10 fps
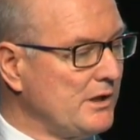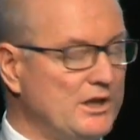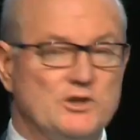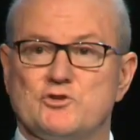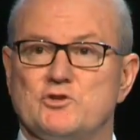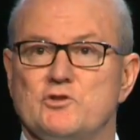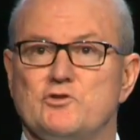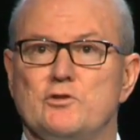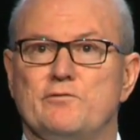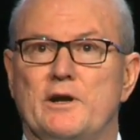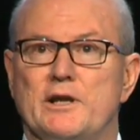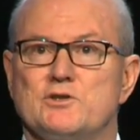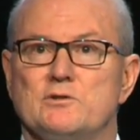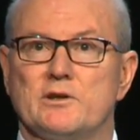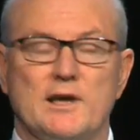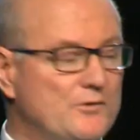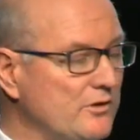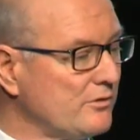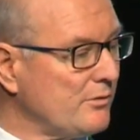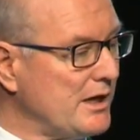It introduced new financial and
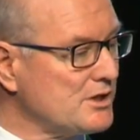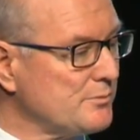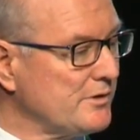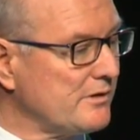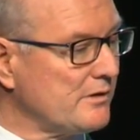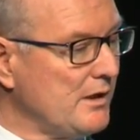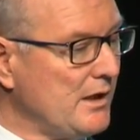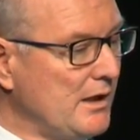governance arrangements,